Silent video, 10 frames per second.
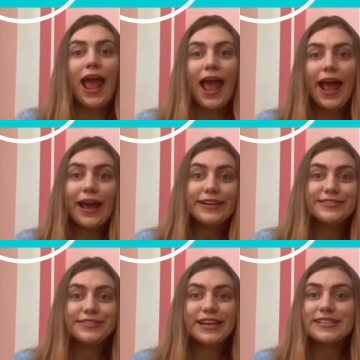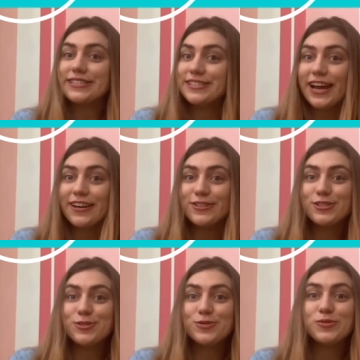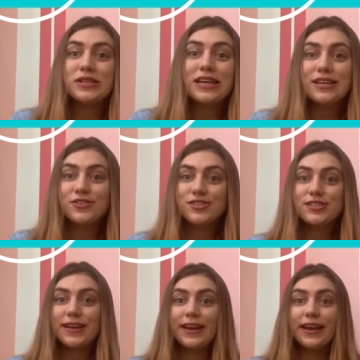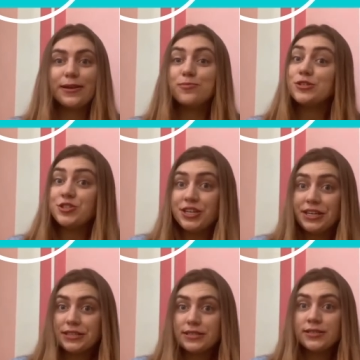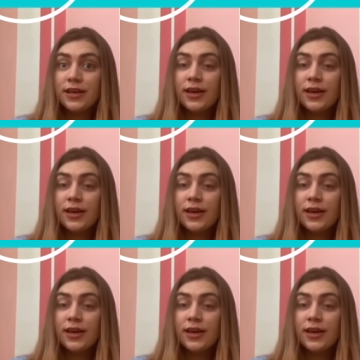And as a child, she was really interested in machines.